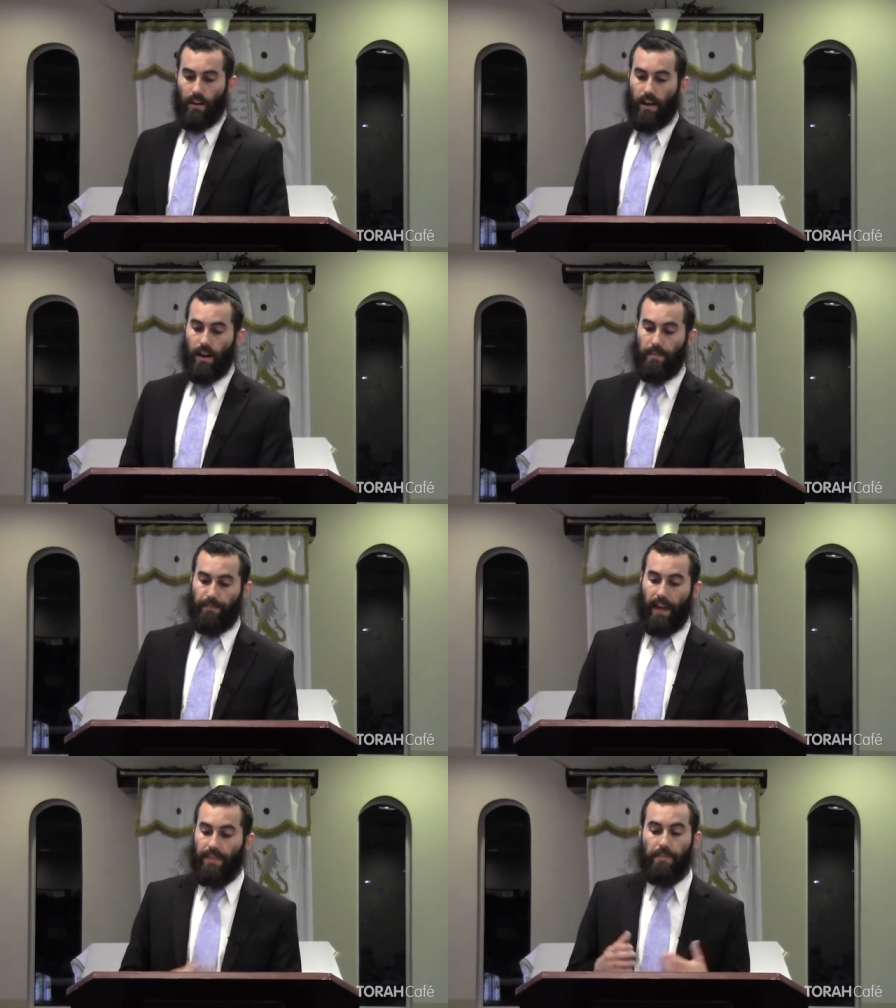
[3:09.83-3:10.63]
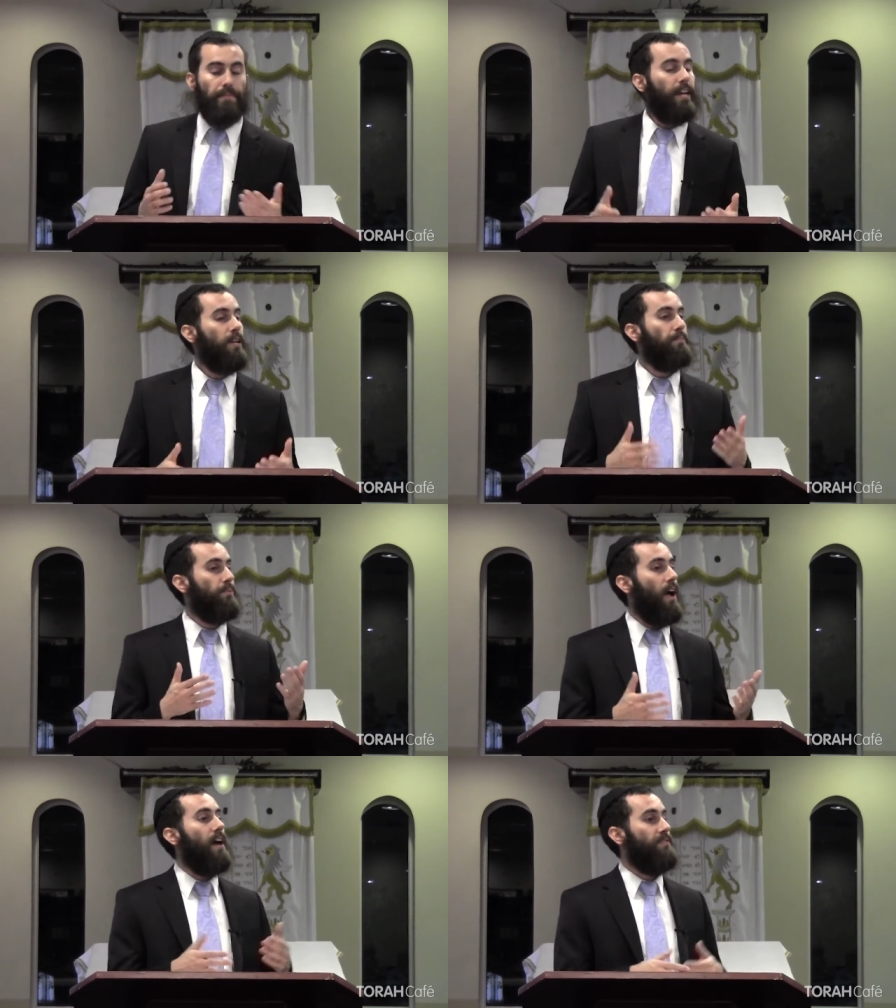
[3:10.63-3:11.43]
And the main
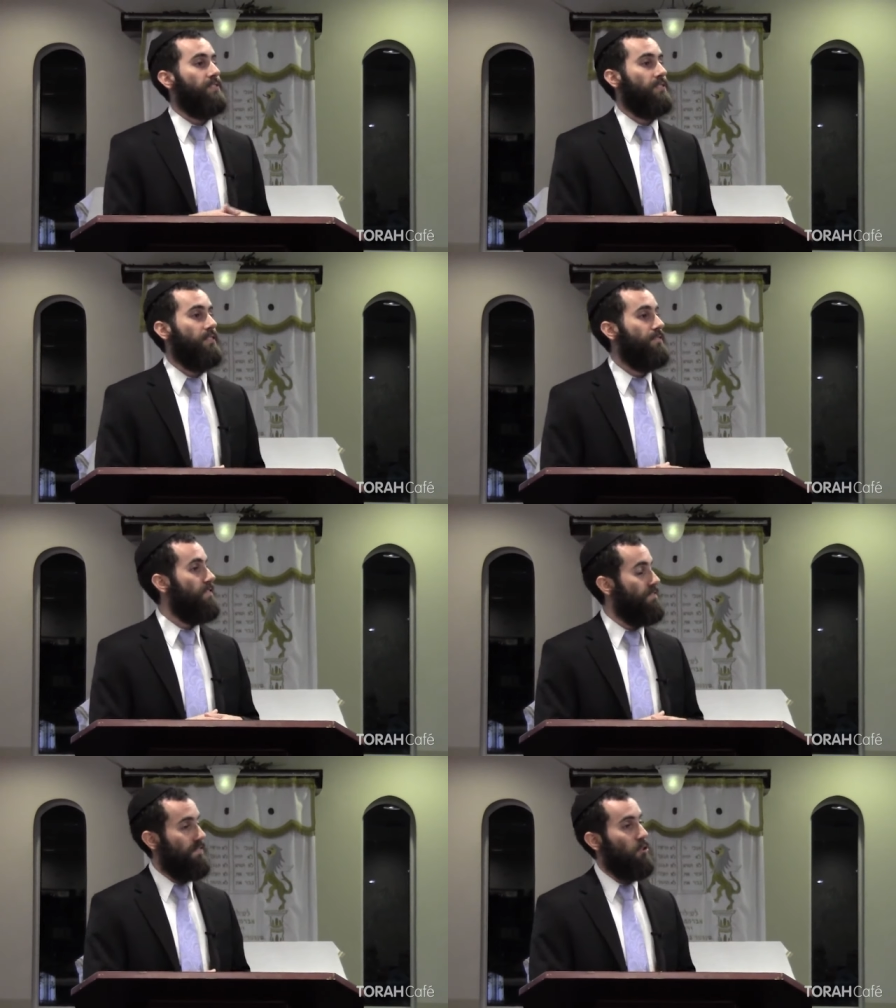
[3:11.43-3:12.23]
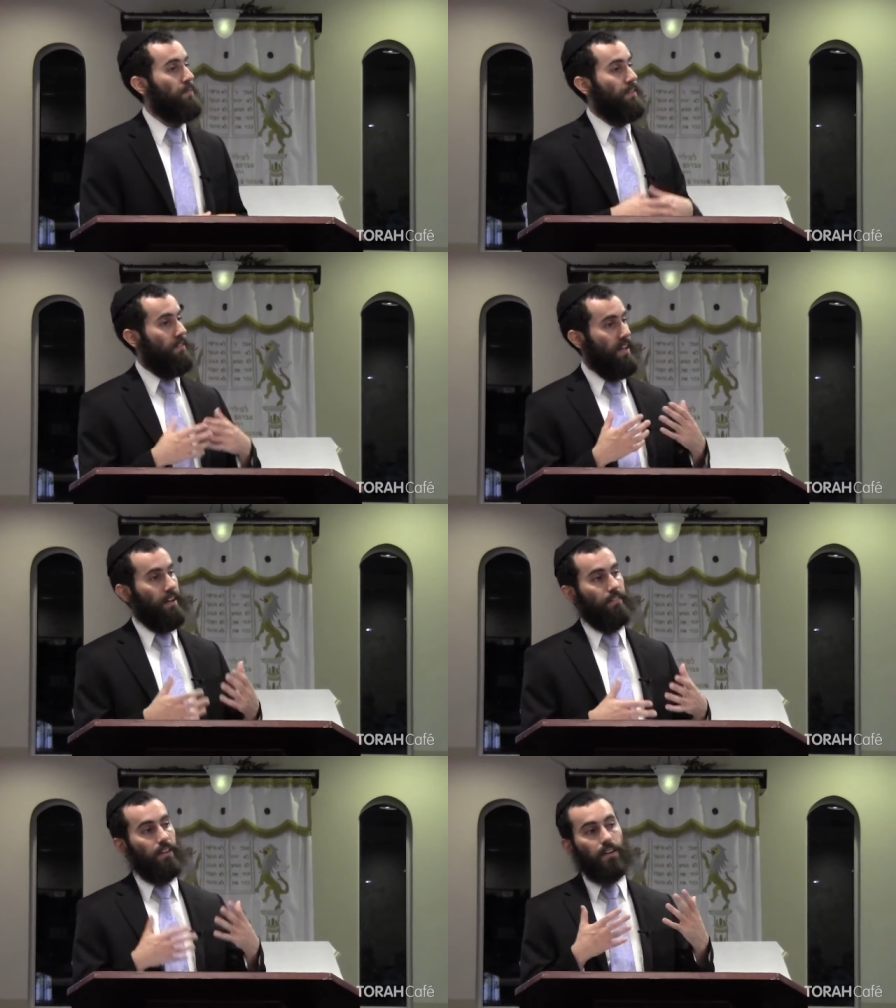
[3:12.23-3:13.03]
prophecy fulfillment
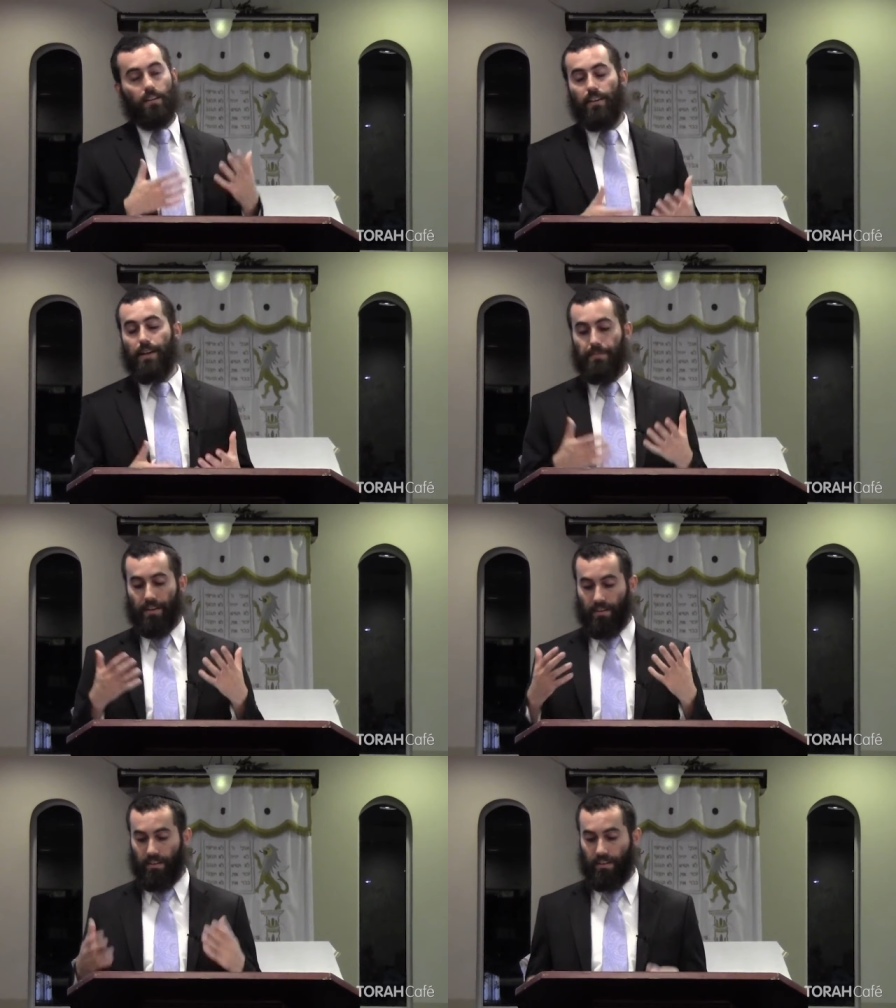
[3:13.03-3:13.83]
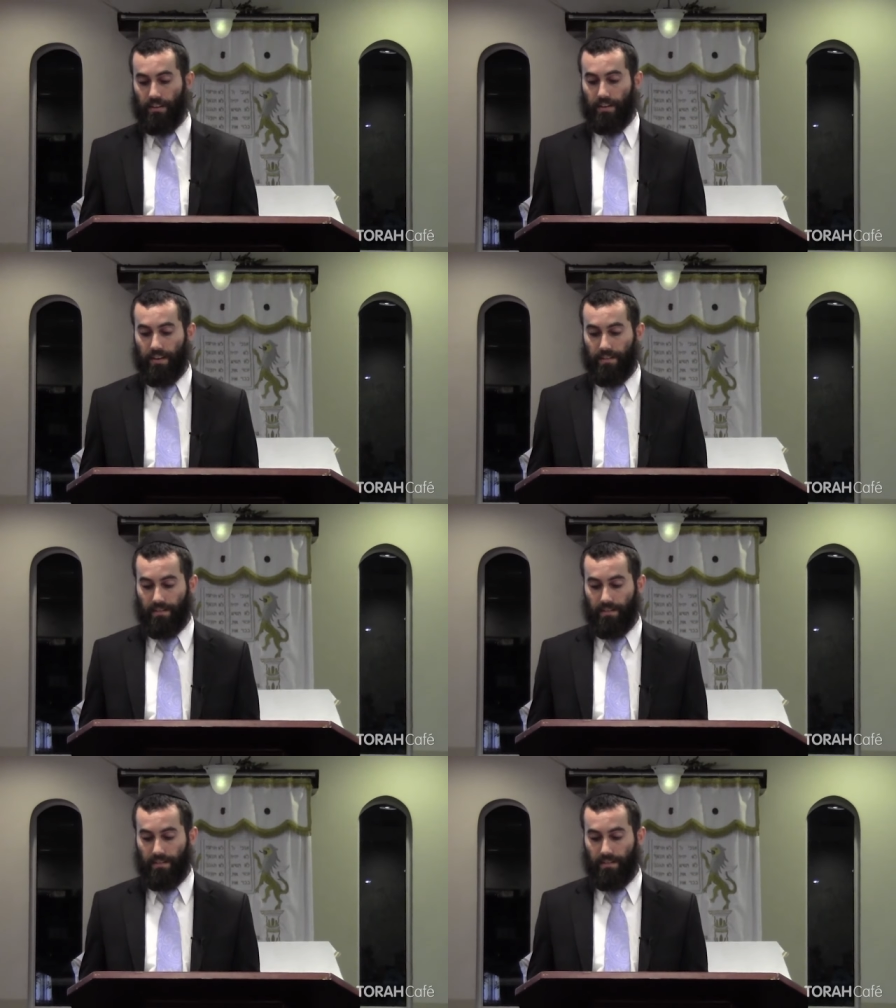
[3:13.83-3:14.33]
that they claim that he